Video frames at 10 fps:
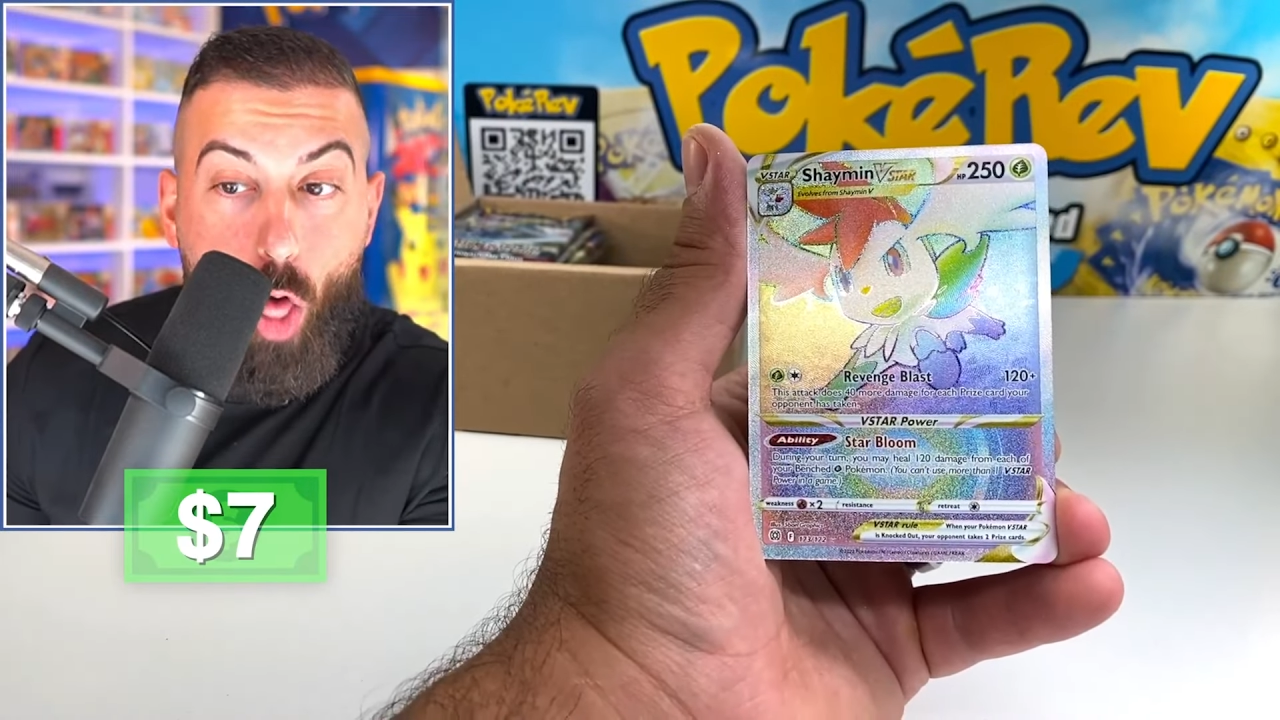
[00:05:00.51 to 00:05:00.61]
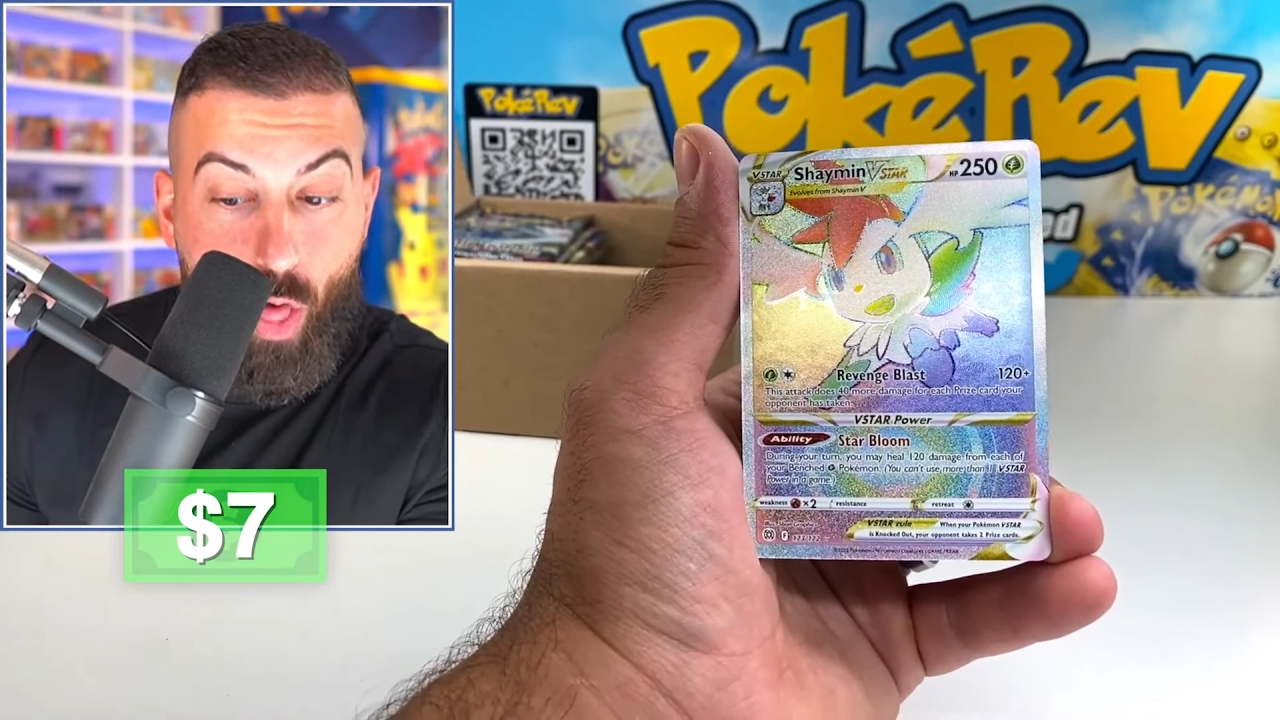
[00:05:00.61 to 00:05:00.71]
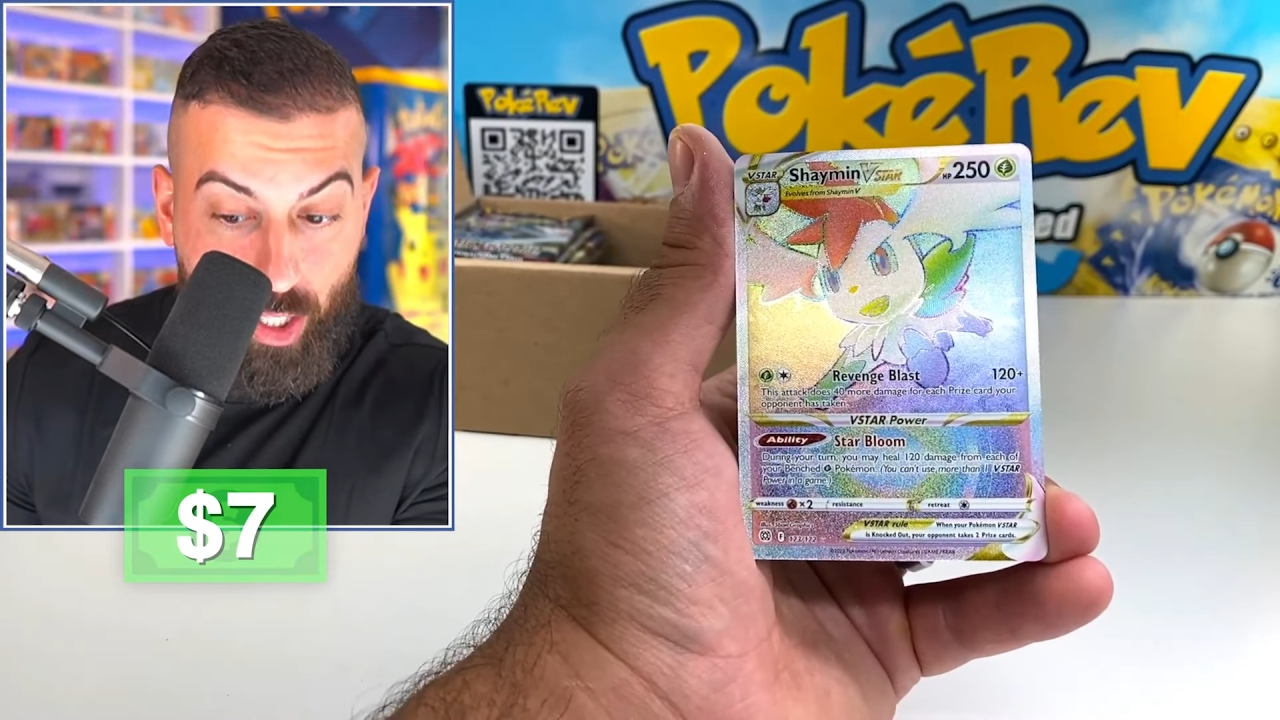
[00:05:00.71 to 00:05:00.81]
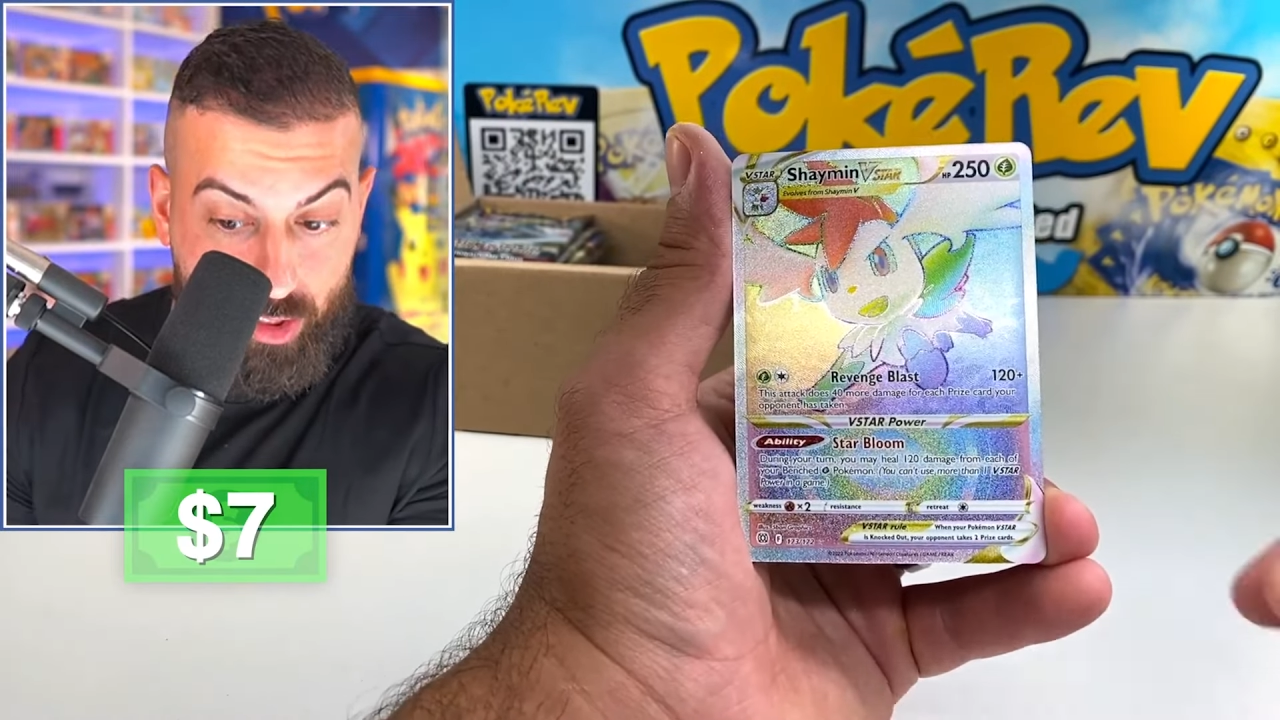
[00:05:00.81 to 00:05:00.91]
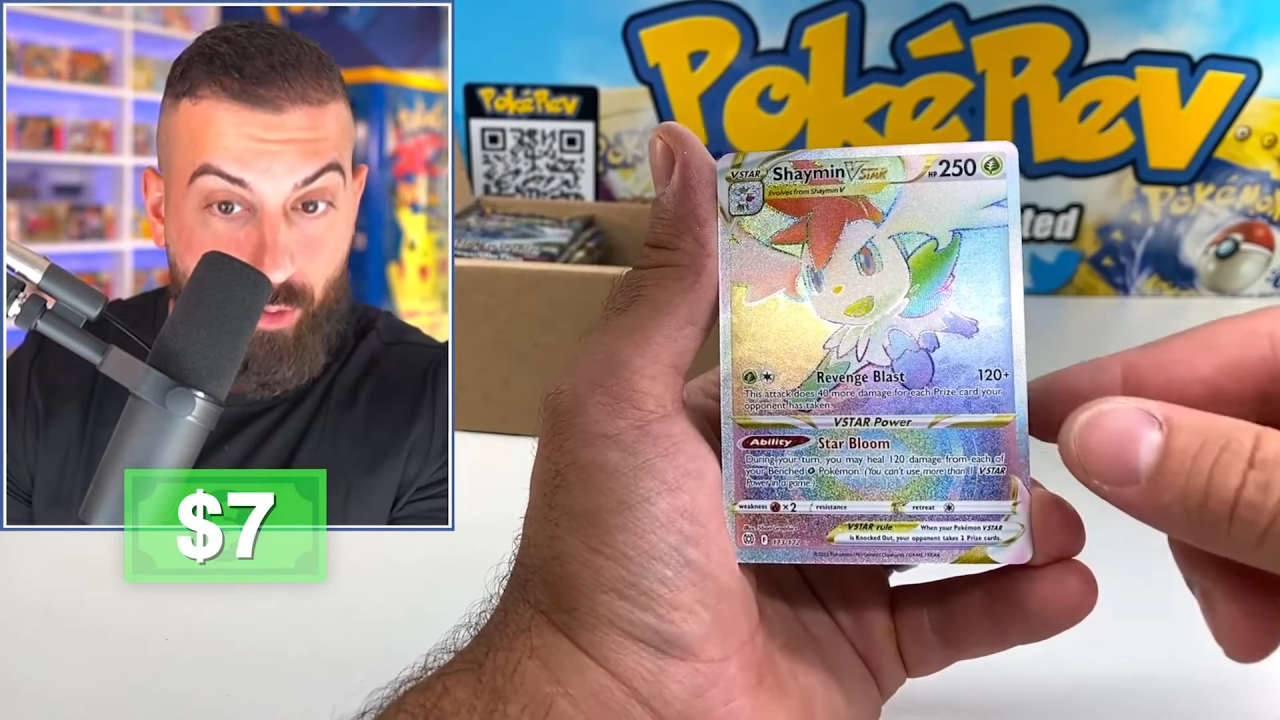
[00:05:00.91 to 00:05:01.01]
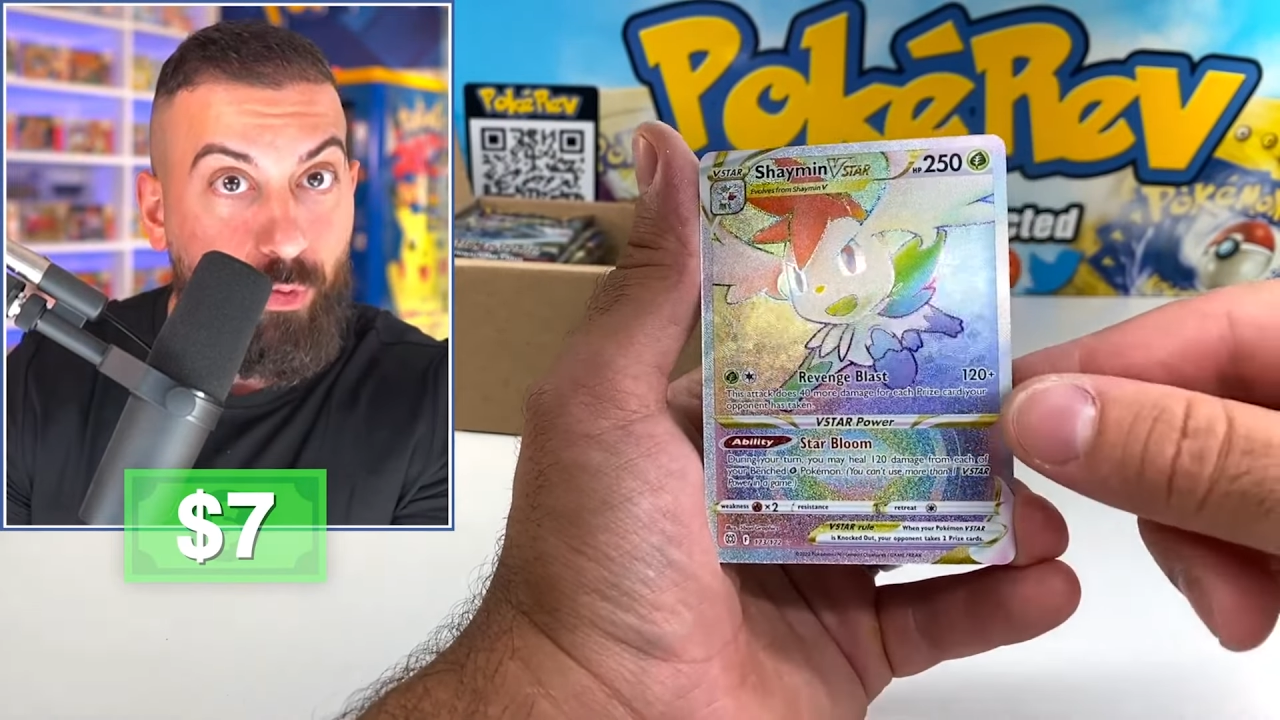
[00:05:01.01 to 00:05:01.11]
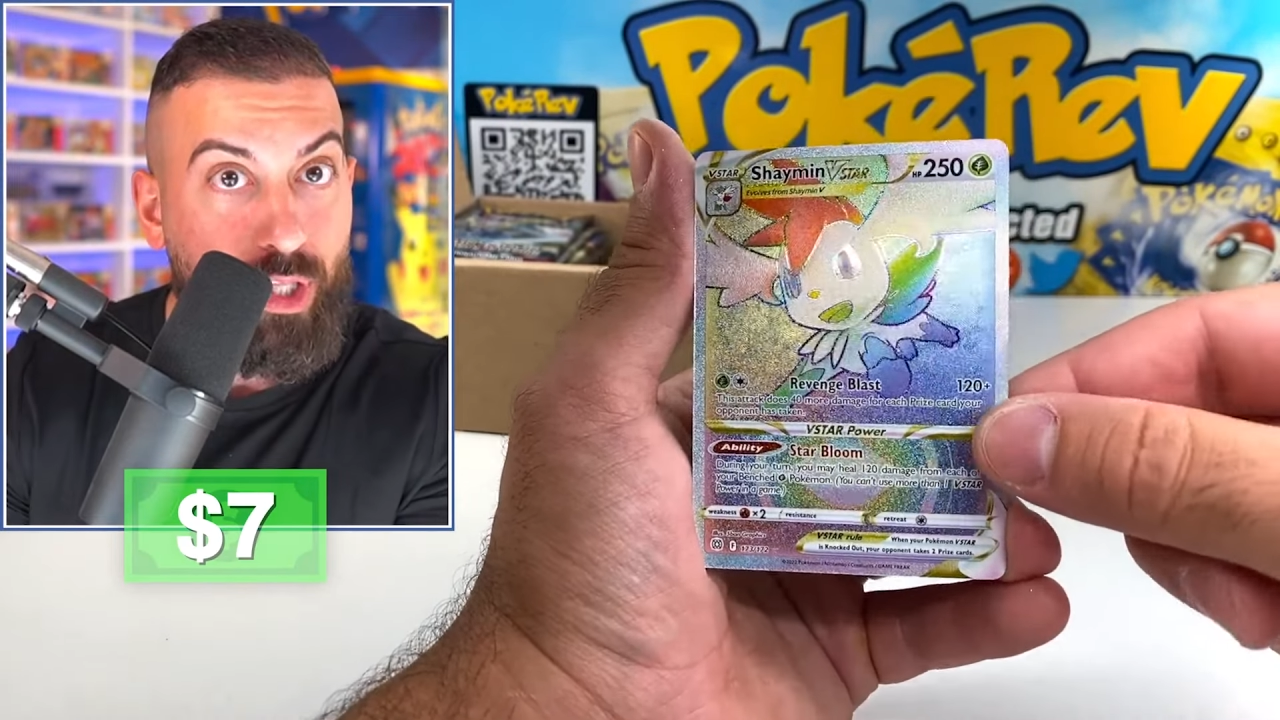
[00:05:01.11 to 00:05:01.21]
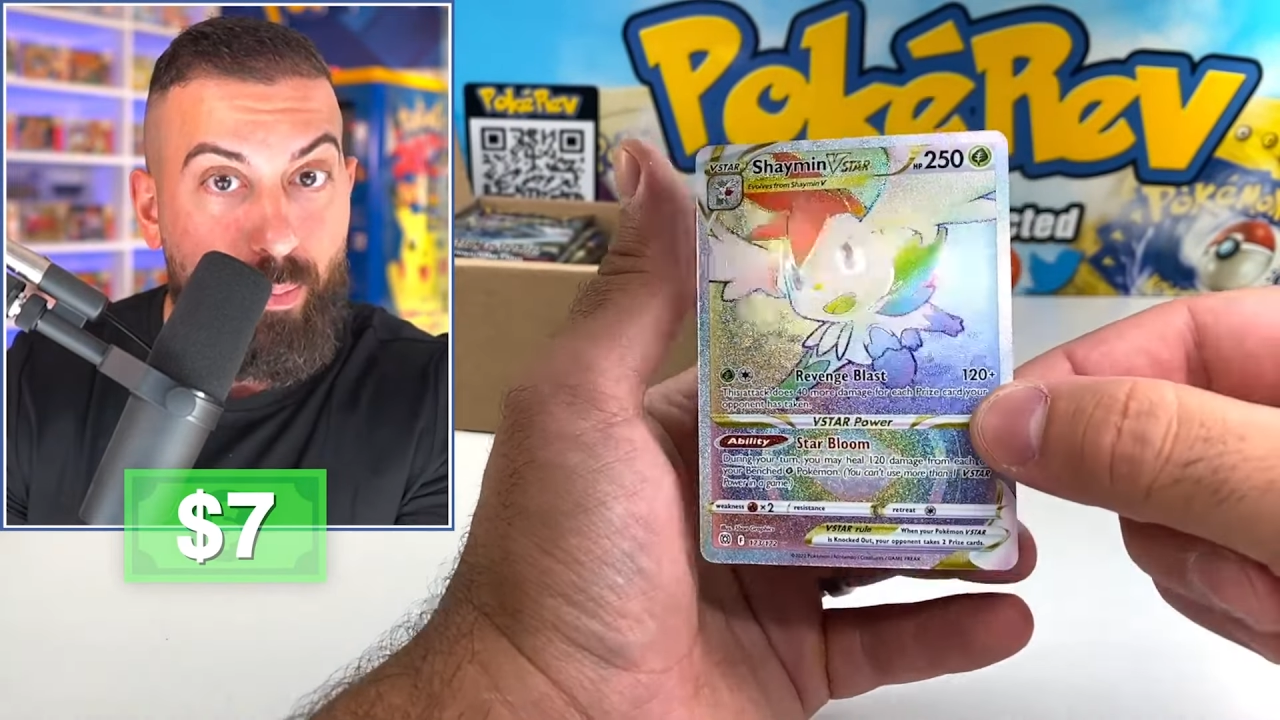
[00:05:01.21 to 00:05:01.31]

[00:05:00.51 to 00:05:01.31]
That's definitely